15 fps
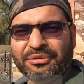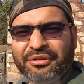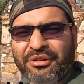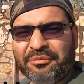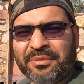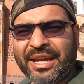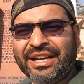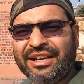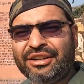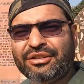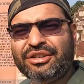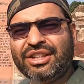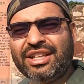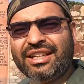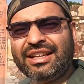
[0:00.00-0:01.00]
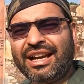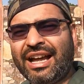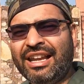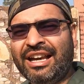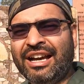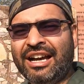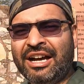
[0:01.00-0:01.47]
we have made it to the
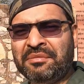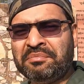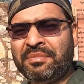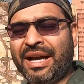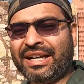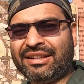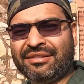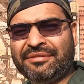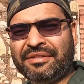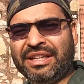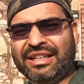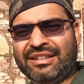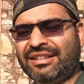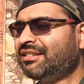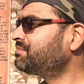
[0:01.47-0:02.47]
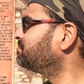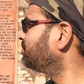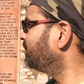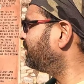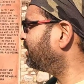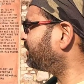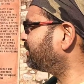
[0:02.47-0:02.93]
Kala Aam battlefield.
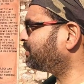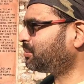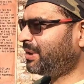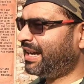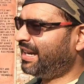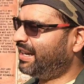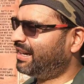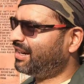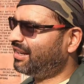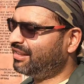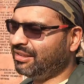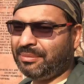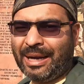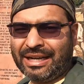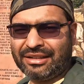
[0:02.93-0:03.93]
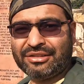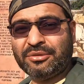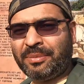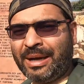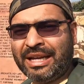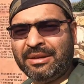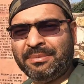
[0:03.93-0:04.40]
This is where the battles
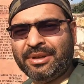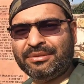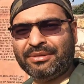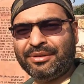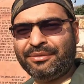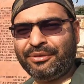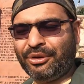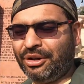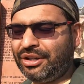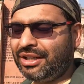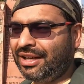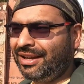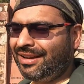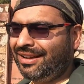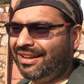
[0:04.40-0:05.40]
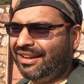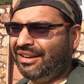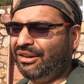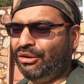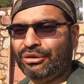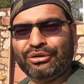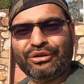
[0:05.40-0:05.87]
of Panipat were fought.
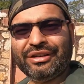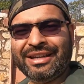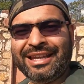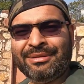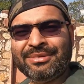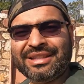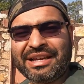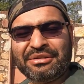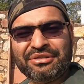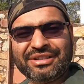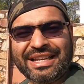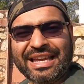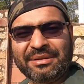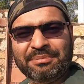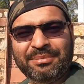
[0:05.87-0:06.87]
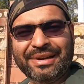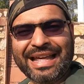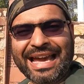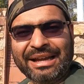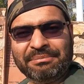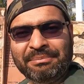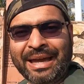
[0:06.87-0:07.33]
Although the name sounds like
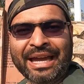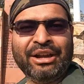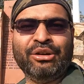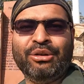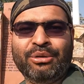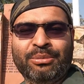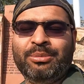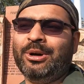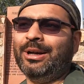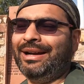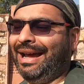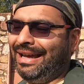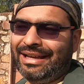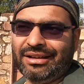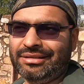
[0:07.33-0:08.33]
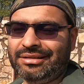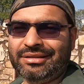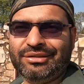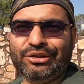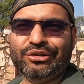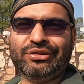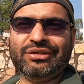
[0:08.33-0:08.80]
black mango, but I guess
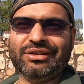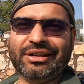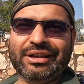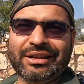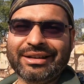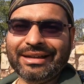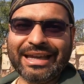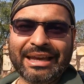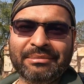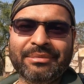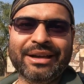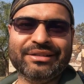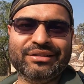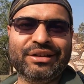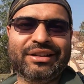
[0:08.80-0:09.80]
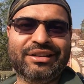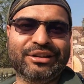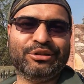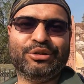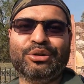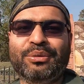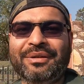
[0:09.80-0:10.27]
it's just a name, has
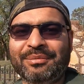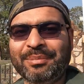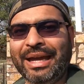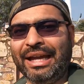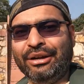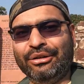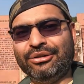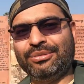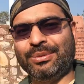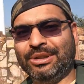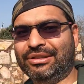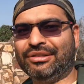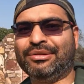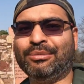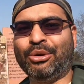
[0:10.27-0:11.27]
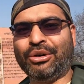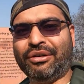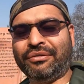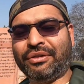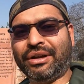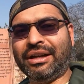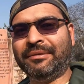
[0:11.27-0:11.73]
nothing to do with mangoes. But this is more
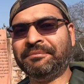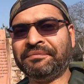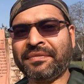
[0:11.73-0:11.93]
of a